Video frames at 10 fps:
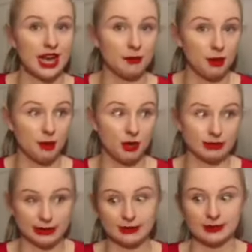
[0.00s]
at my
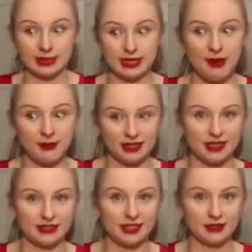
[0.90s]
mom's house, Santa at my
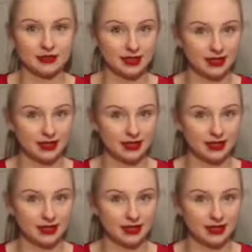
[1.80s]
dad's house.